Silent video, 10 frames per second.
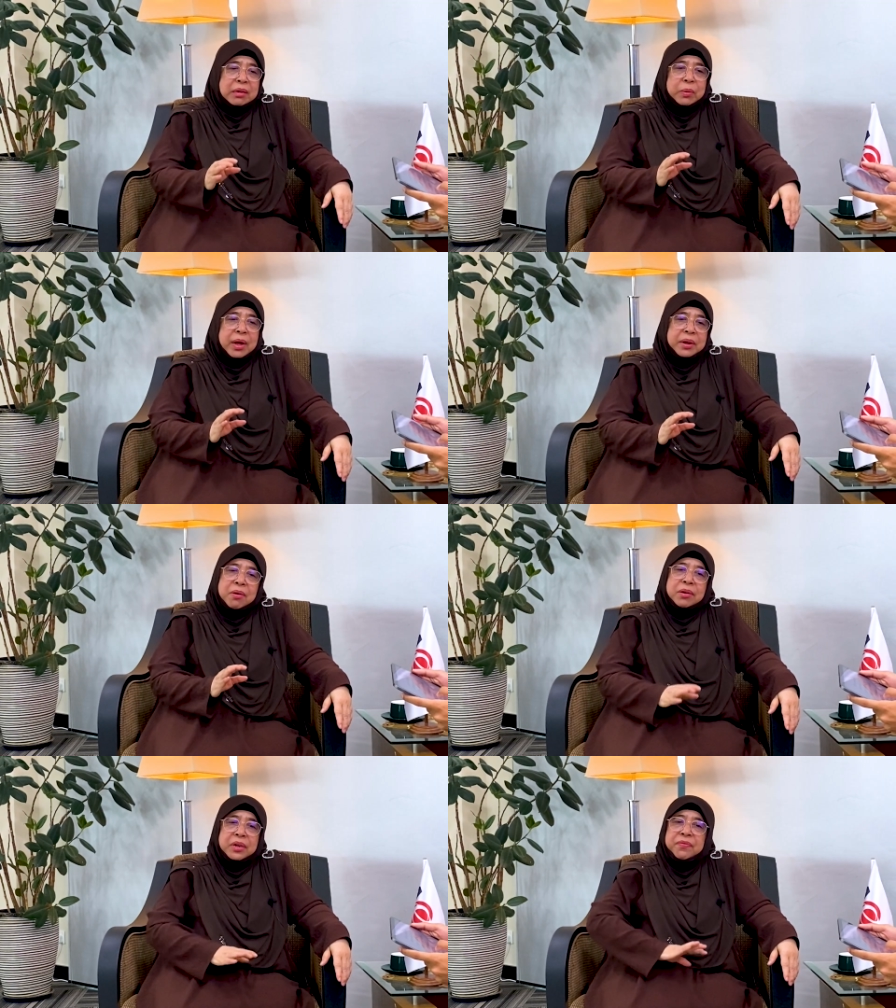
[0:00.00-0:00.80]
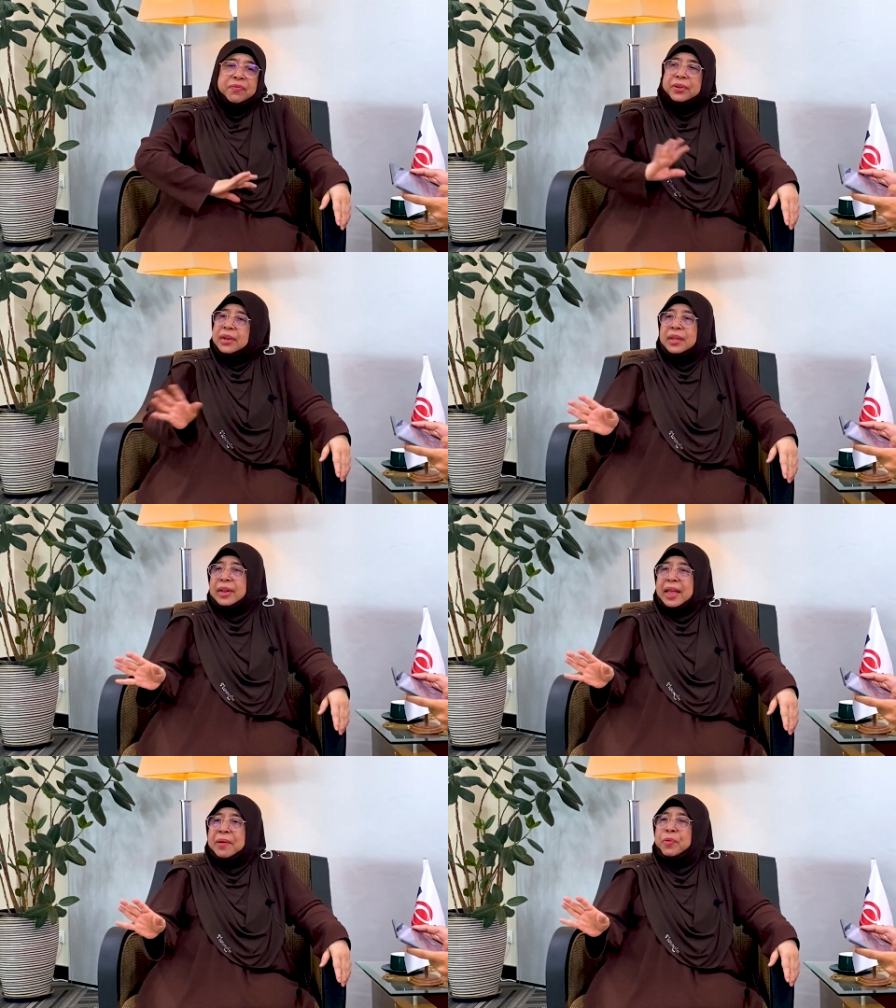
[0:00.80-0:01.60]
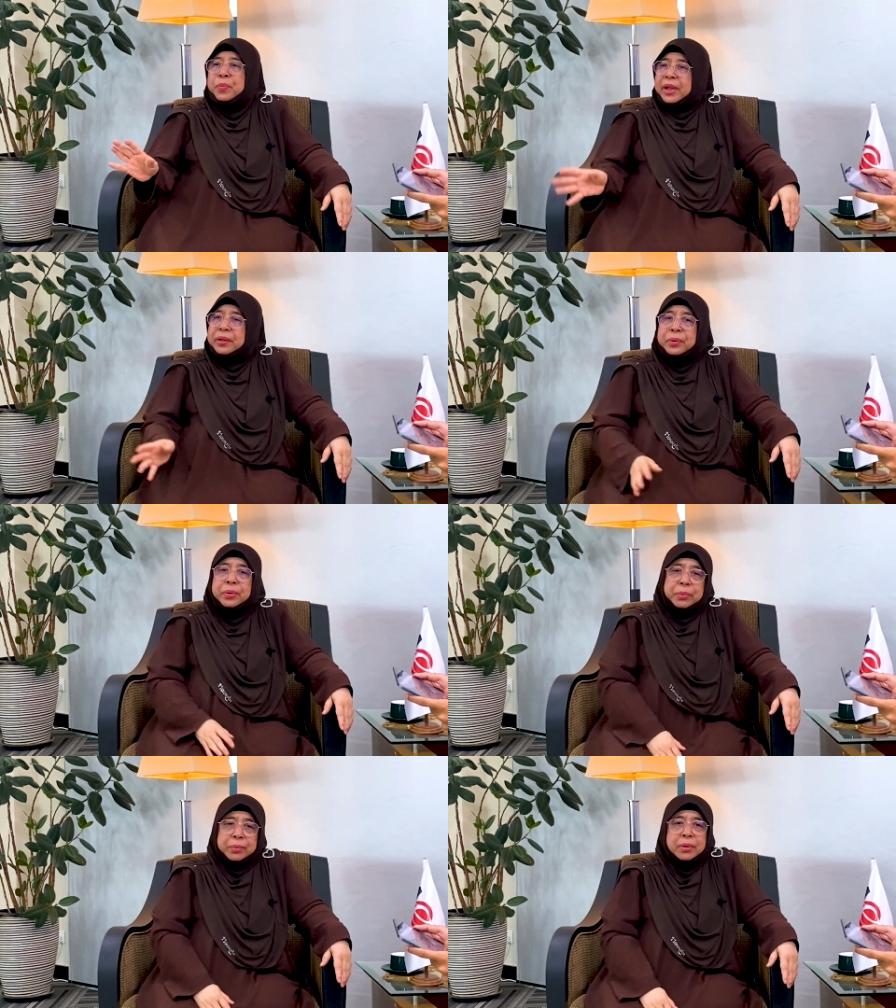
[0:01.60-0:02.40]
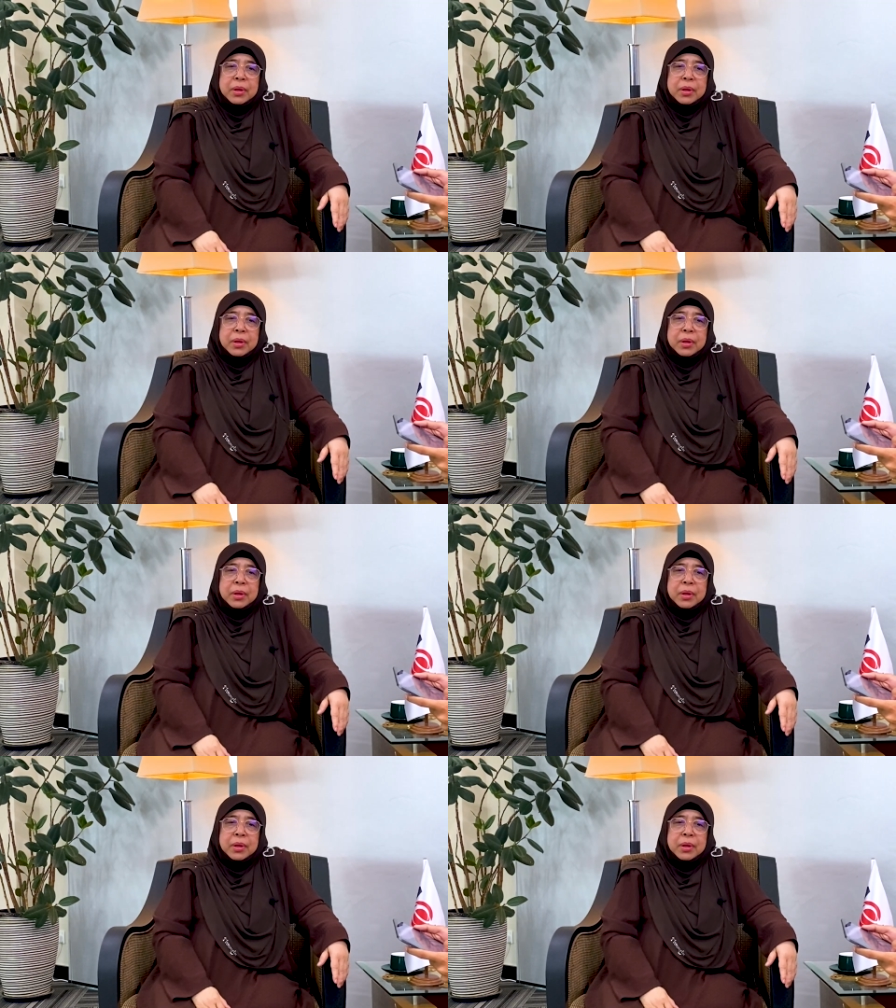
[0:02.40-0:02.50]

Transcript: are not different in everywhere you go.